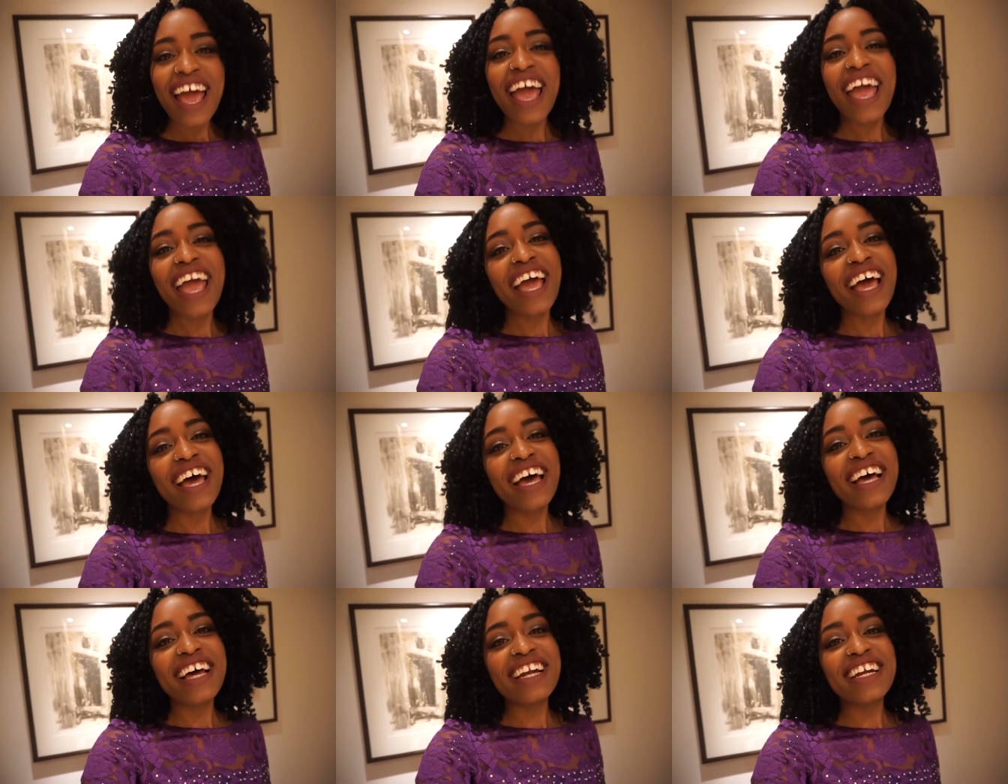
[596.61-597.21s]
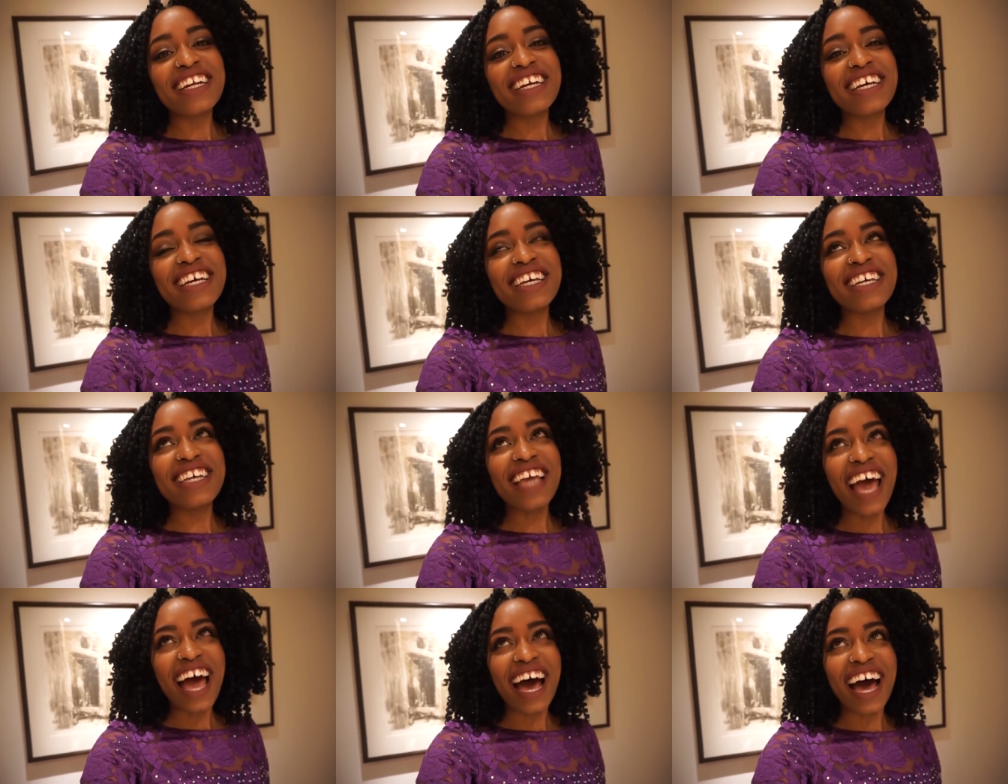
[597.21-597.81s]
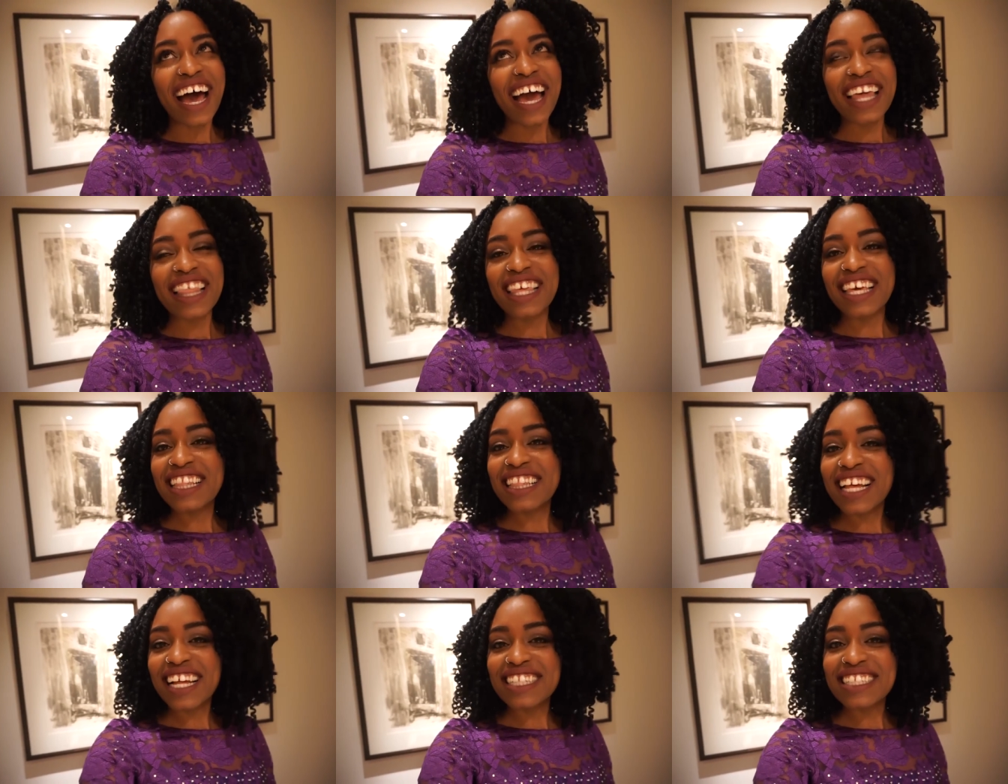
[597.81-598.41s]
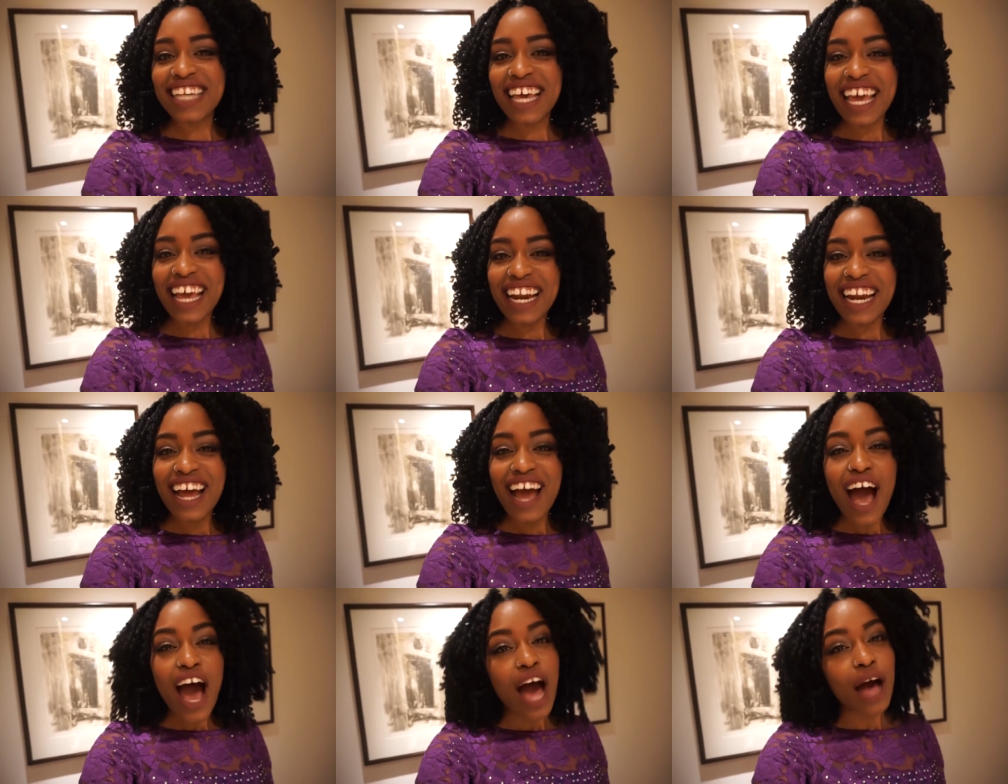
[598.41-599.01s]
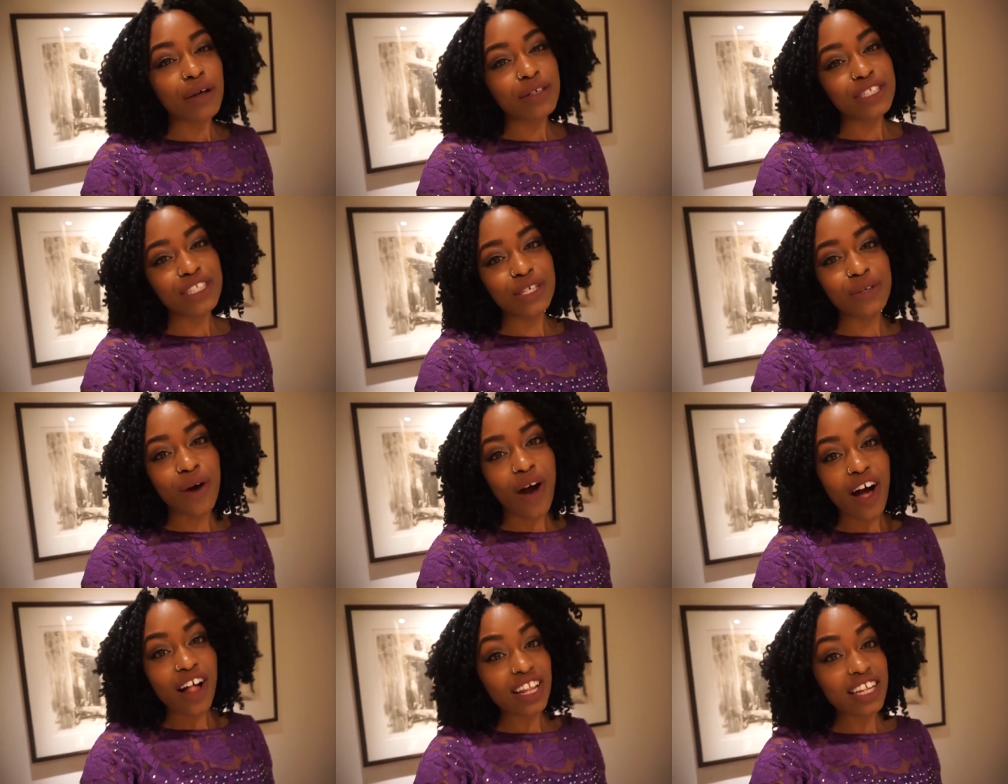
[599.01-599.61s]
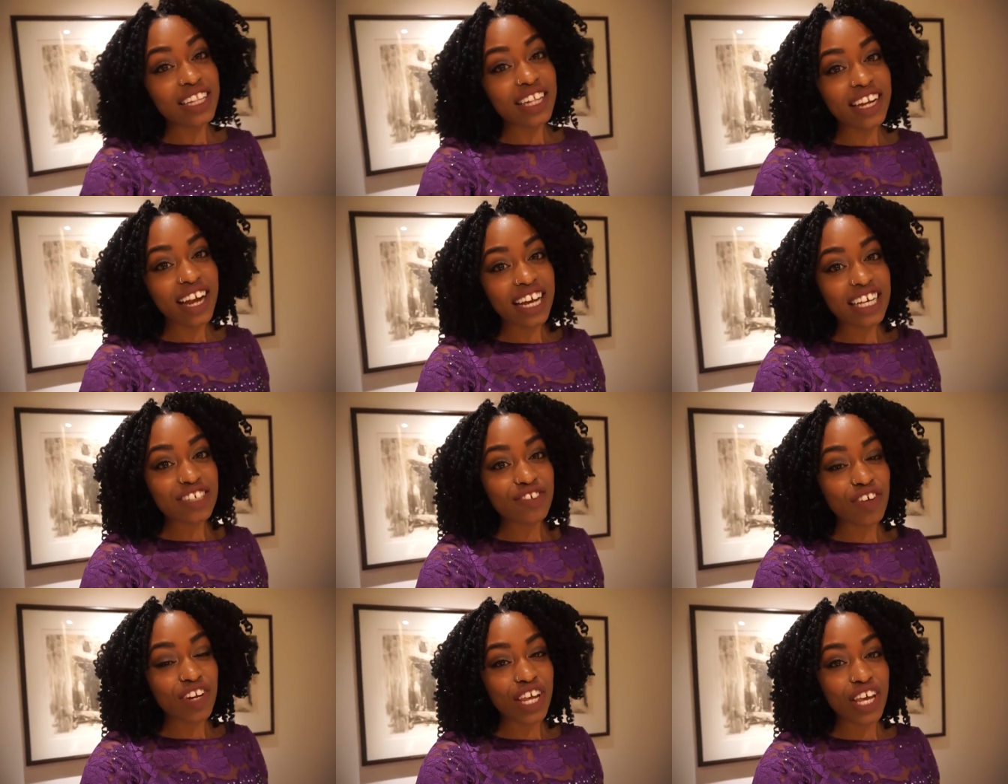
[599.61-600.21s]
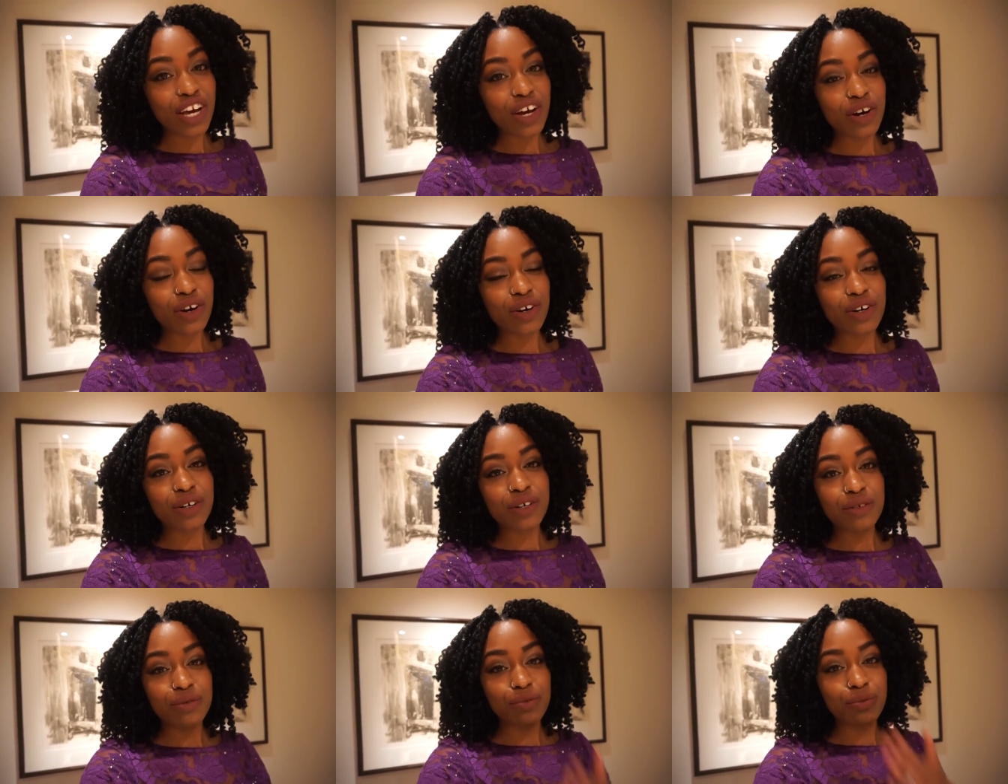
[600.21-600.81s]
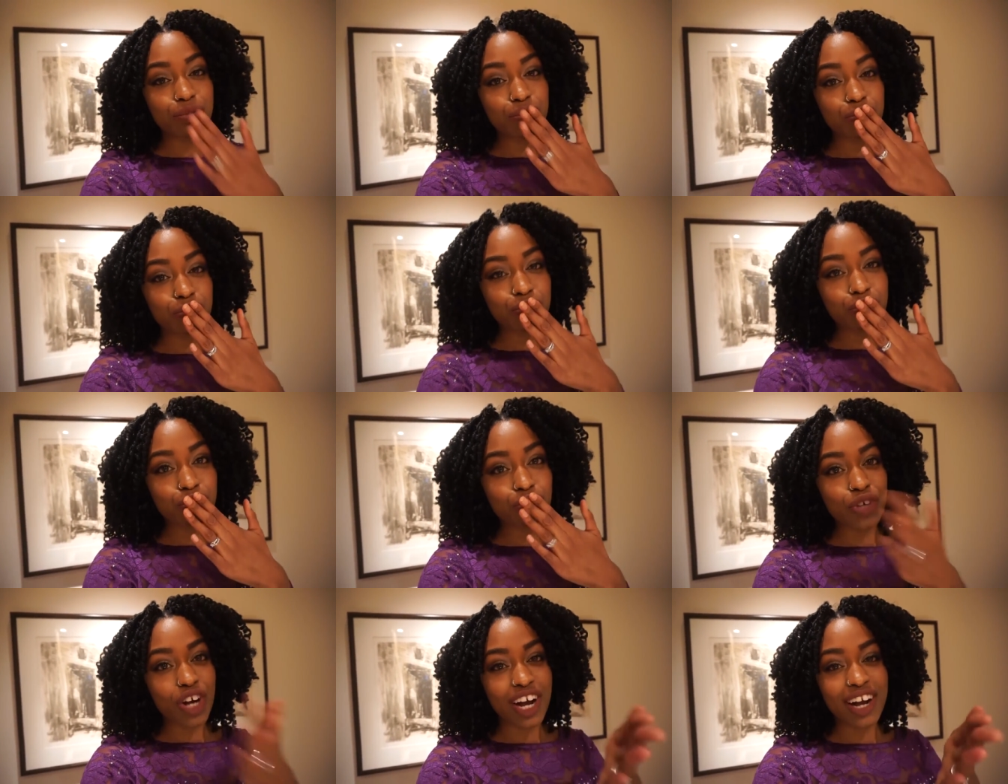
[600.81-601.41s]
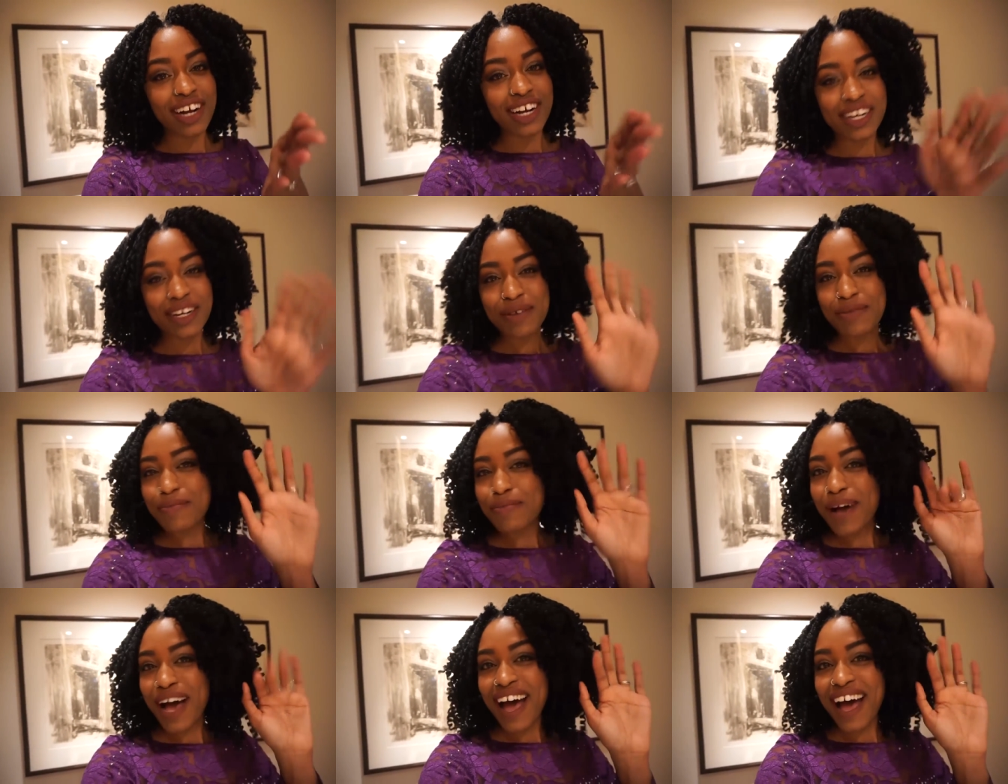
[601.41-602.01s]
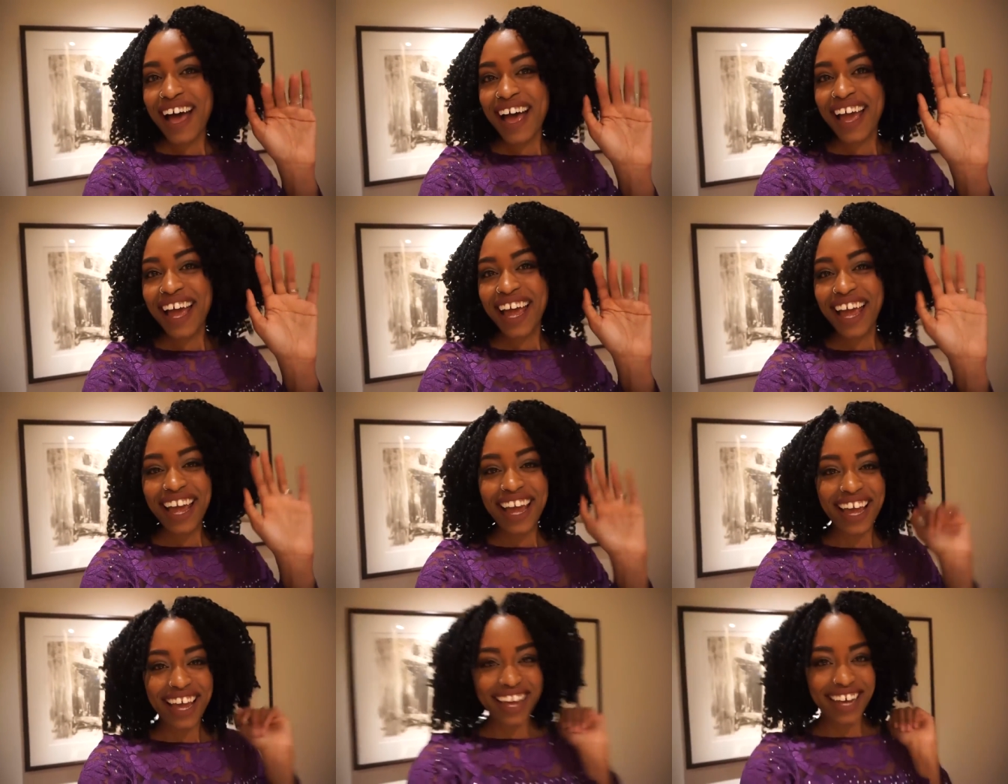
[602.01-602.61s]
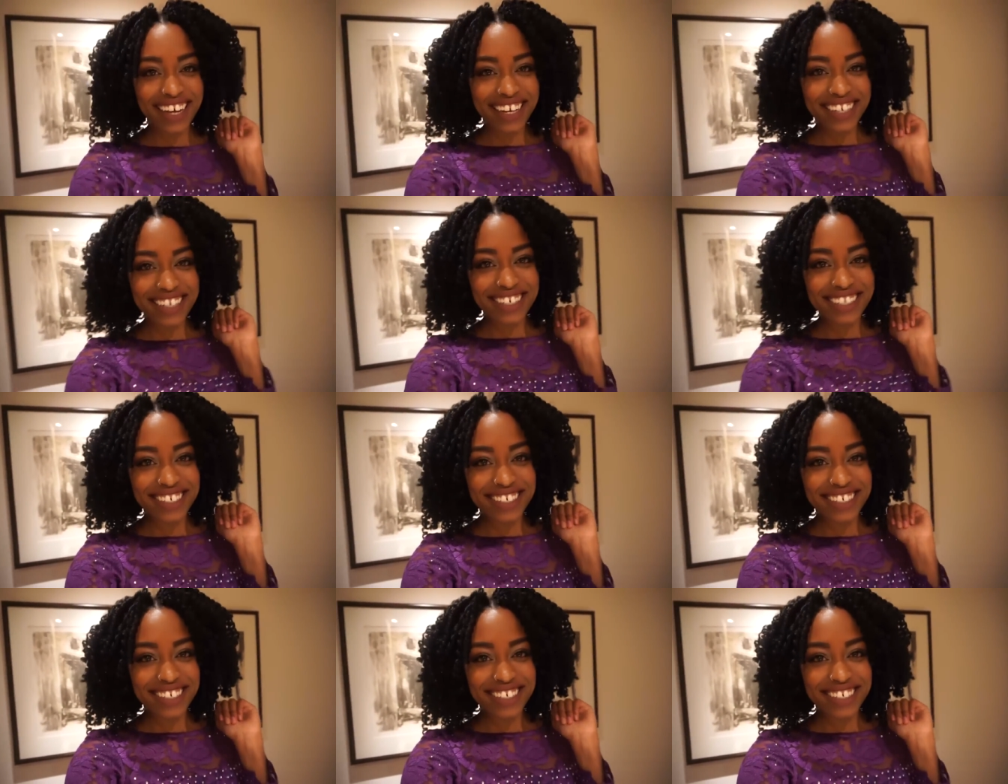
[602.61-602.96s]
And yeah, I think that's it. I'll see you all in the next video. Mwah. Bye.